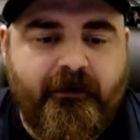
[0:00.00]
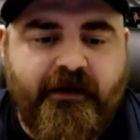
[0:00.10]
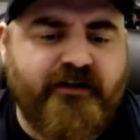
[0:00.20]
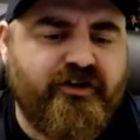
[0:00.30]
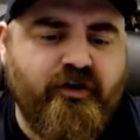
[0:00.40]

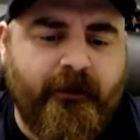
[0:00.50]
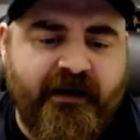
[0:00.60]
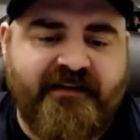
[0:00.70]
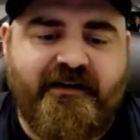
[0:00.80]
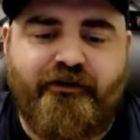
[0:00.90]
It's super
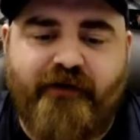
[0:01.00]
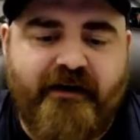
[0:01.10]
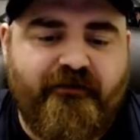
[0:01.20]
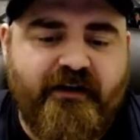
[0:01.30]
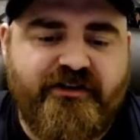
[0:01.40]
easy to create
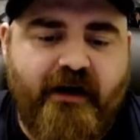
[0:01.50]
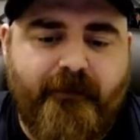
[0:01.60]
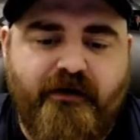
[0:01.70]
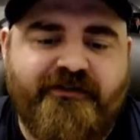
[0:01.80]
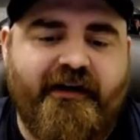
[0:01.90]
a free job
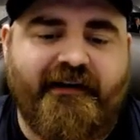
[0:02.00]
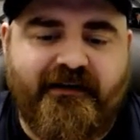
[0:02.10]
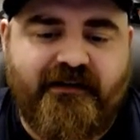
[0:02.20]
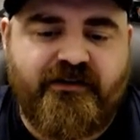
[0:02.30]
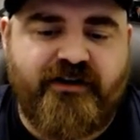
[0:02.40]
post on
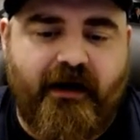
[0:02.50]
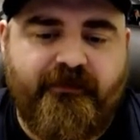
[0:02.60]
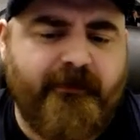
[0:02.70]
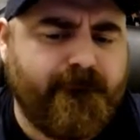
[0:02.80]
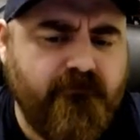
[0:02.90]
LinkedIn Jobs.